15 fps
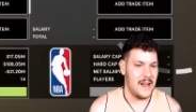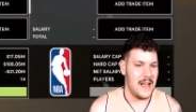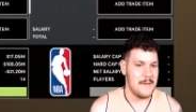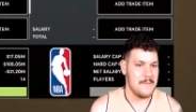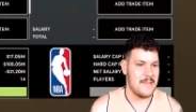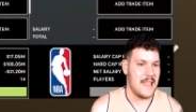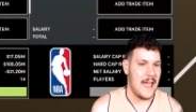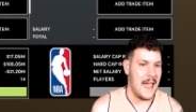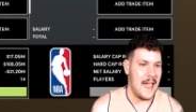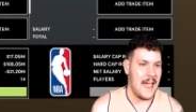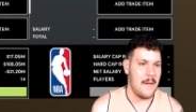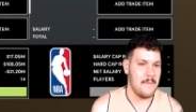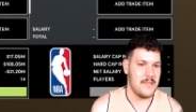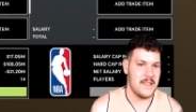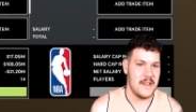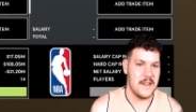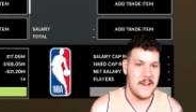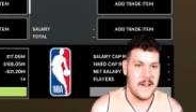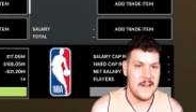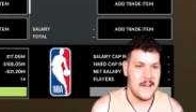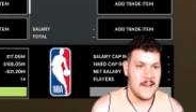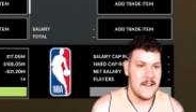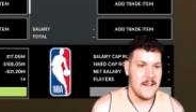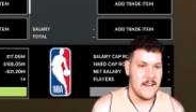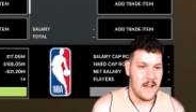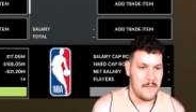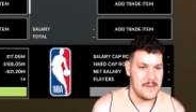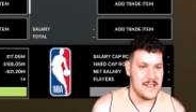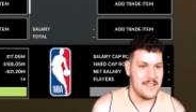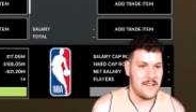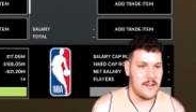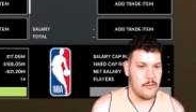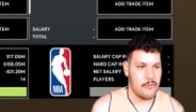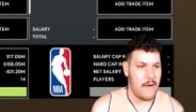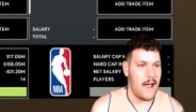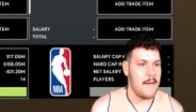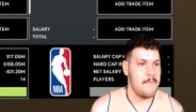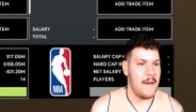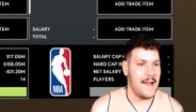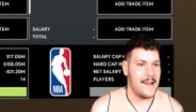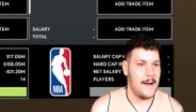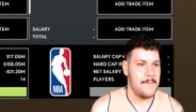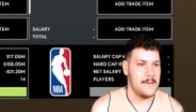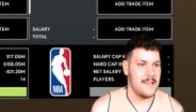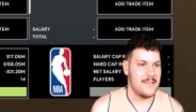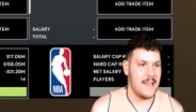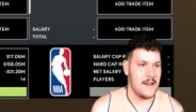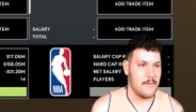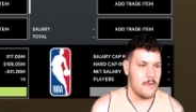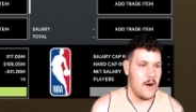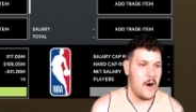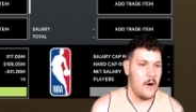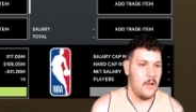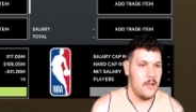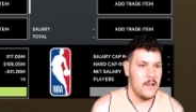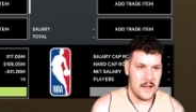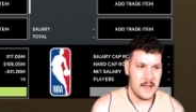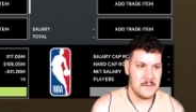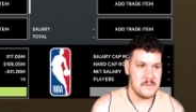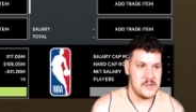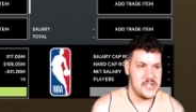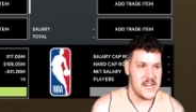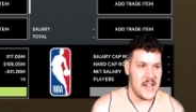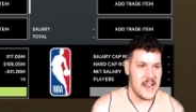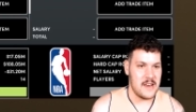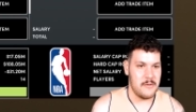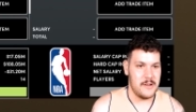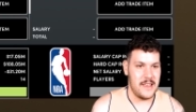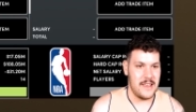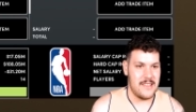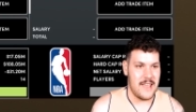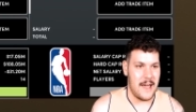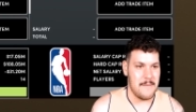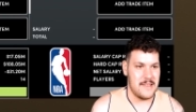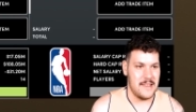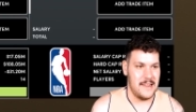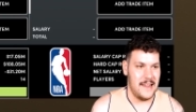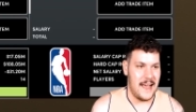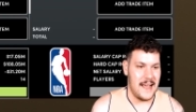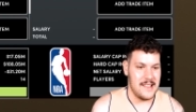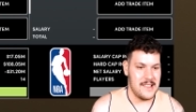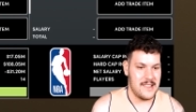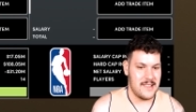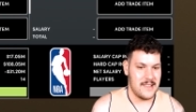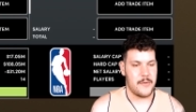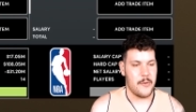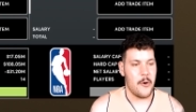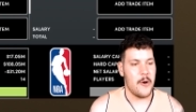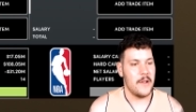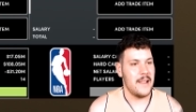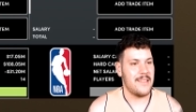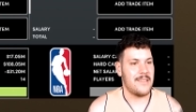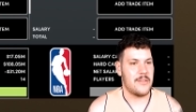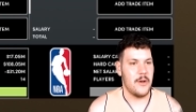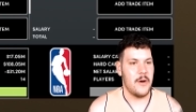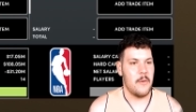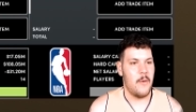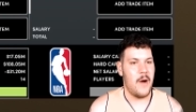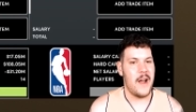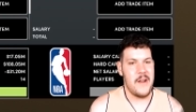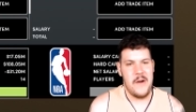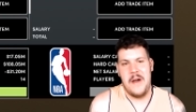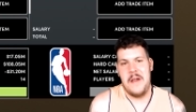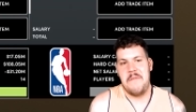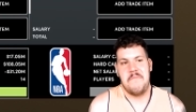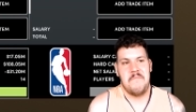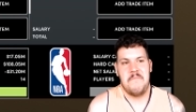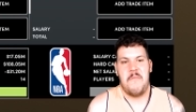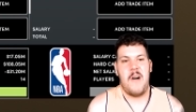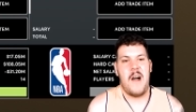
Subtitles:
I mean, that's a great backup at the center role. I am genuinely tempted, lads. Screw it. Let's do it. Why not?